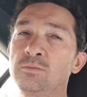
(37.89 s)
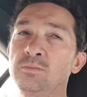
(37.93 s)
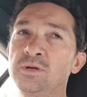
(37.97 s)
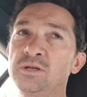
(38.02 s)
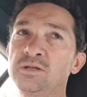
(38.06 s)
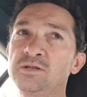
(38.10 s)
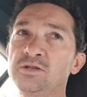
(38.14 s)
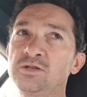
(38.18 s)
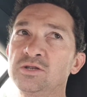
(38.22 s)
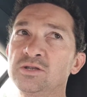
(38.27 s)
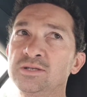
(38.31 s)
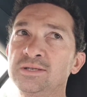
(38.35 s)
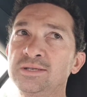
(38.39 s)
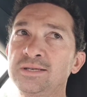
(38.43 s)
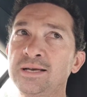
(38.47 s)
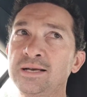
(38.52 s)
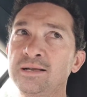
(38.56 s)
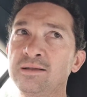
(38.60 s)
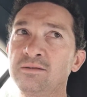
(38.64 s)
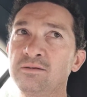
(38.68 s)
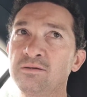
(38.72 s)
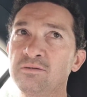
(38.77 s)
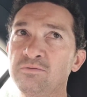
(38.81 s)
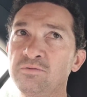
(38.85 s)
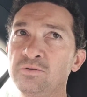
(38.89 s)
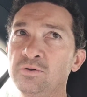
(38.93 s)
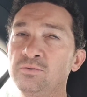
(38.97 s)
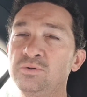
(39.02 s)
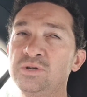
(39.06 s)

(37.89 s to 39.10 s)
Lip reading: It just tells you a few